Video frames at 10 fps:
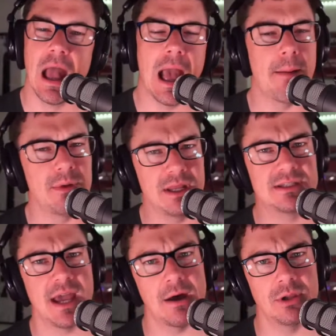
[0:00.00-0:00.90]
how many
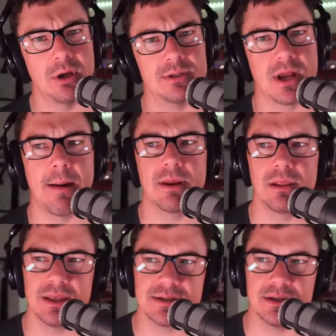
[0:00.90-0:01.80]
downloads or how many
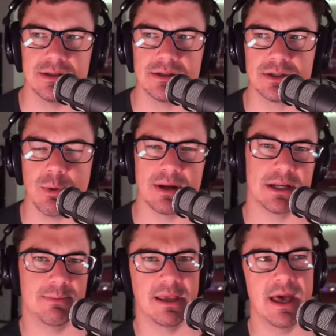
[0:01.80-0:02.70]
listens do I need
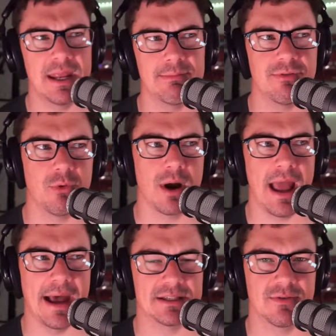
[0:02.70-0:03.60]
to be getting before I
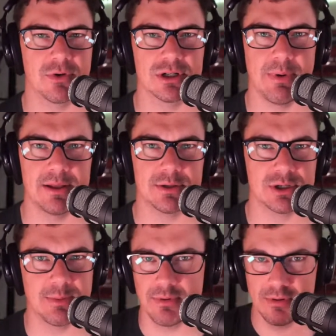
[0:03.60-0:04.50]
ask for a
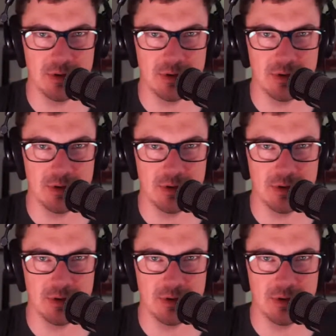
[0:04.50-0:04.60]
sponsorship?